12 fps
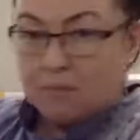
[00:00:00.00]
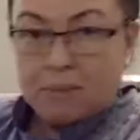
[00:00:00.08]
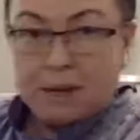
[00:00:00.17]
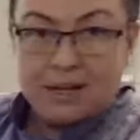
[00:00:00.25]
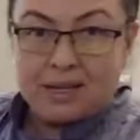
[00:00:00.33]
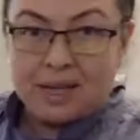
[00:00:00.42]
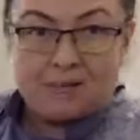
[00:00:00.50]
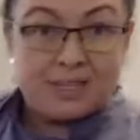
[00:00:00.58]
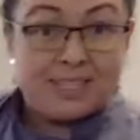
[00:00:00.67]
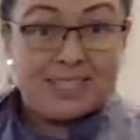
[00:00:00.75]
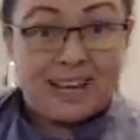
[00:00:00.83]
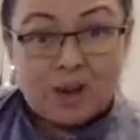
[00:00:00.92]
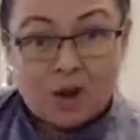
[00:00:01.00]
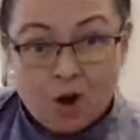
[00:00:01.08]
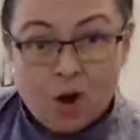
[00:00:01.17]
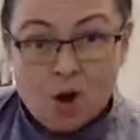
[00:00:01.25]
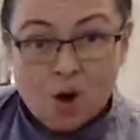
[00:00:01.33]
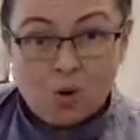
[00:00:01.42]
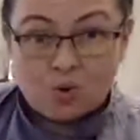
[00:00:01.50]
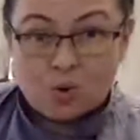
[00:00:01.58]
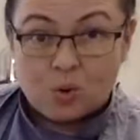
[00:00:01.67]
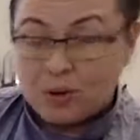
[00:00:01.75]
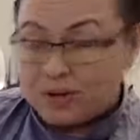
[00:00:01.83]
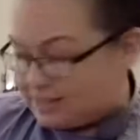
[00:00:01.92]
many times it's like, oh,
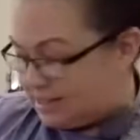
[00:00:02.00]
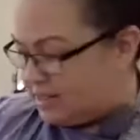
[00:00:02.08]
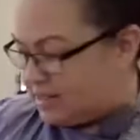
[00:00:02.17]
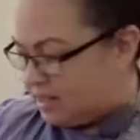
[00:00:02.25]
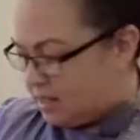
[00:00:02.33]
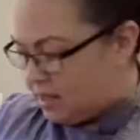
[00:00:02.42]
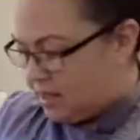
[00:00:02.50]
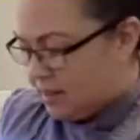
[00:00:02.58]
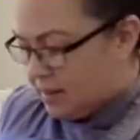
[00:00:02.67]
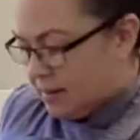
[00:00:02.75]
so it's easy.